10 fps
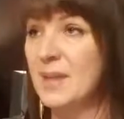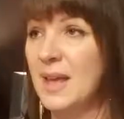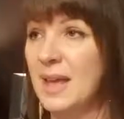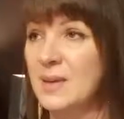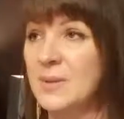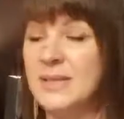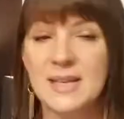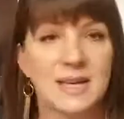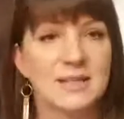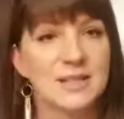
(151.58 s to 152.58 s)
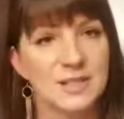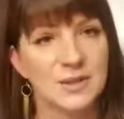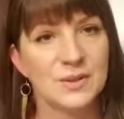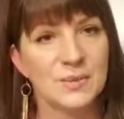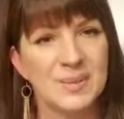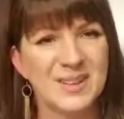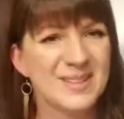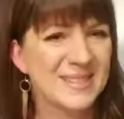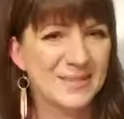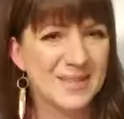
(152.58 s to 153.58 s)
And we tend to beat
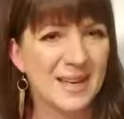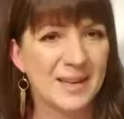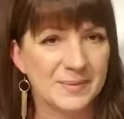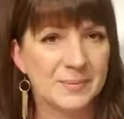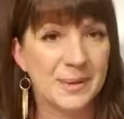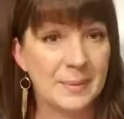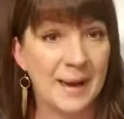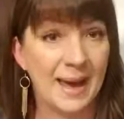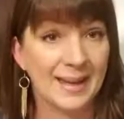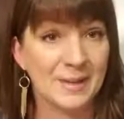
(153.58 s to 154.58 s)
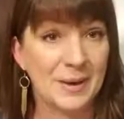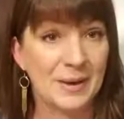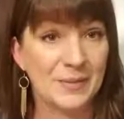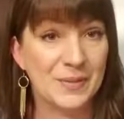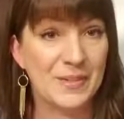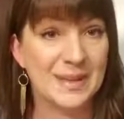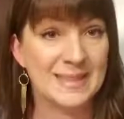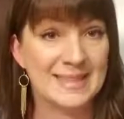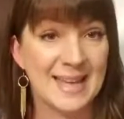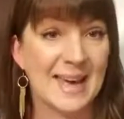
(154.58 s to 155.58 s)
ourselves up pretty bad about the
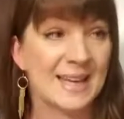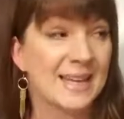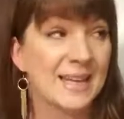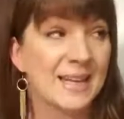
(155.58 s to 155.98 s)
things that